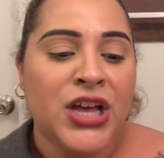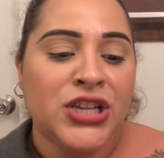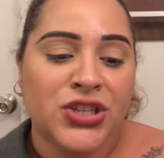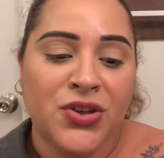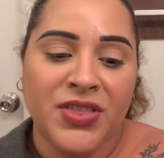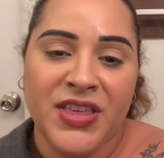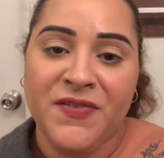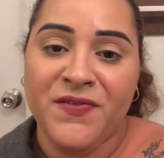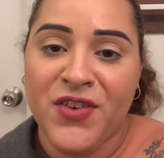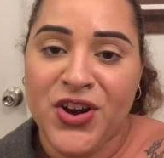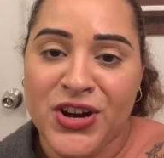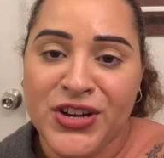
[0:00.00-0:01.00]
so the
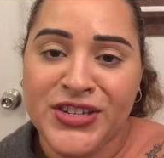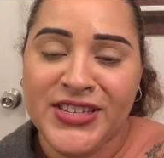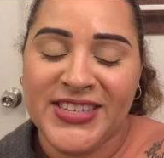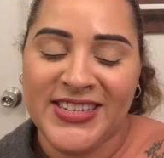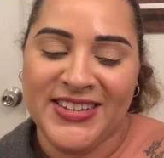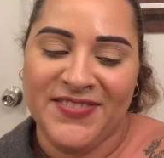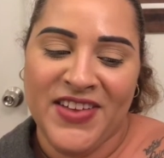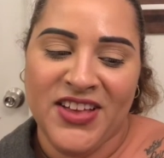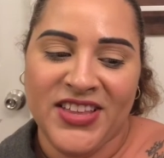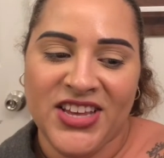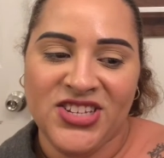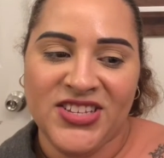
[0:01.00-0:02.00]
first
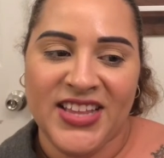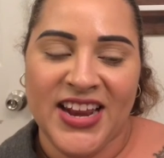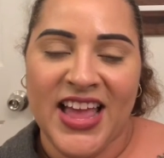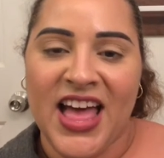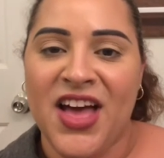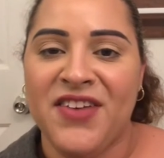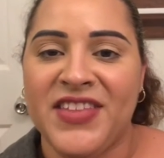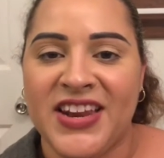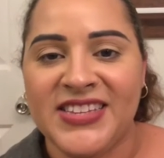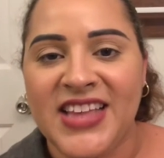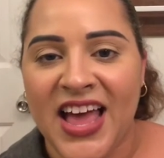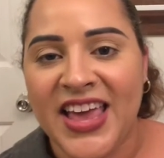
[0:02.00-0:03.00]
foundation that I have that
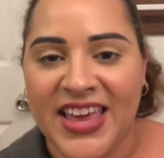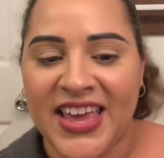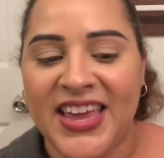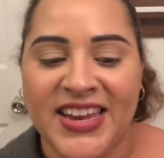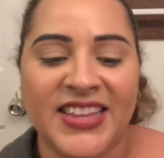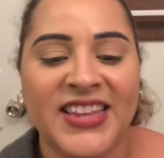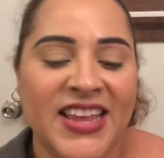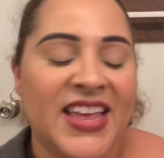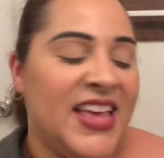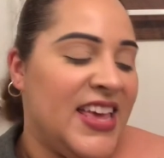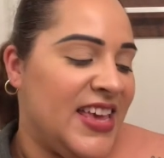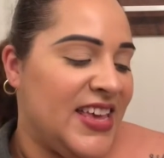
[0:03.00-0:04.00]
is high-end
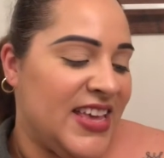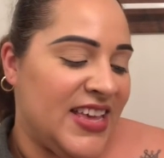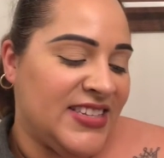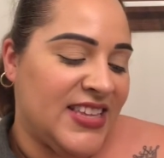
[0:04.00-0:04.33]
is